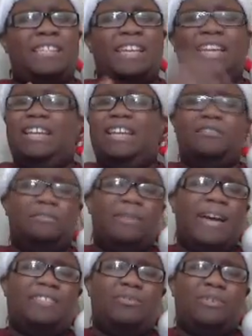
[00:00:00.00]
and then he comes
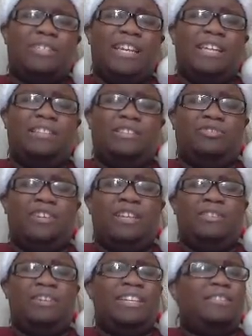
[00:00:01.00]
back towards the end of the
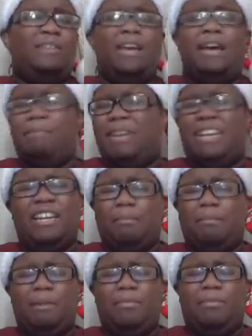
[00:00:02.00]
trailer, he's beating
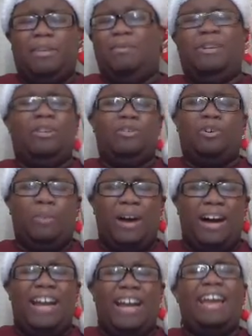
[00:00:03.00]
up Bumblebee, and we don't know
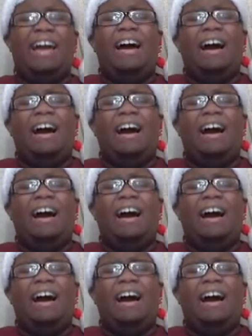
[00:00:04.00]
why.